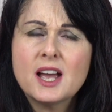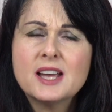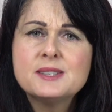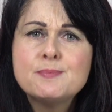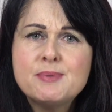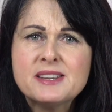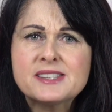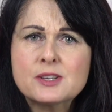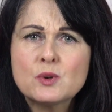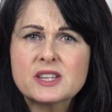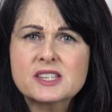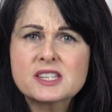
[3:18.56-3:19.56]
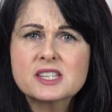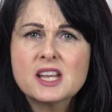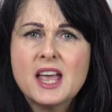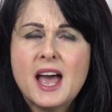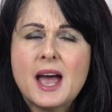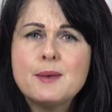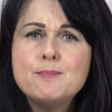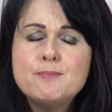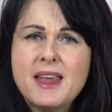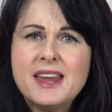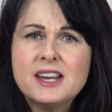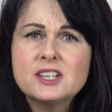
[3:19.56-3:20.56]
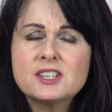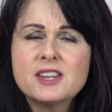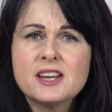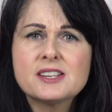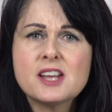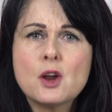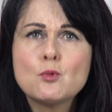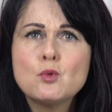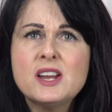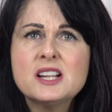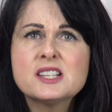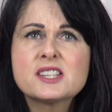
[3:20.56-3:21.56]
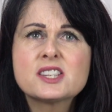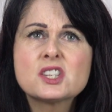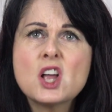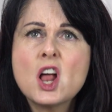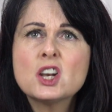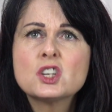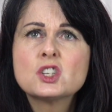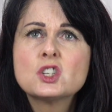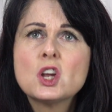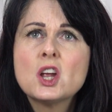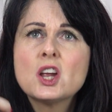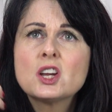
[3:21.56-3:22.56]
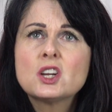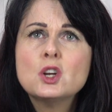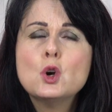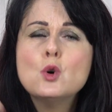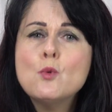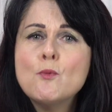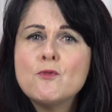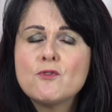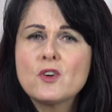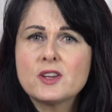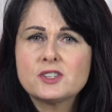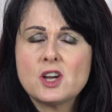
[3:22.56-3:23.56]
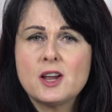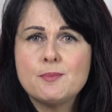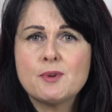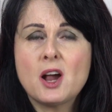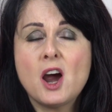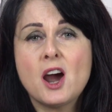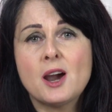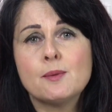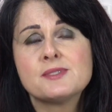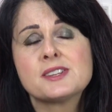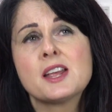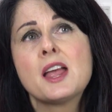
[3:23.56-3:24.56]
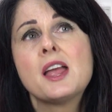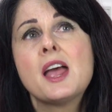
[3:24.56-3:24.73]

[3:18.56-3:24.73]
and biscuits and baked things and real solid oomph type carbs.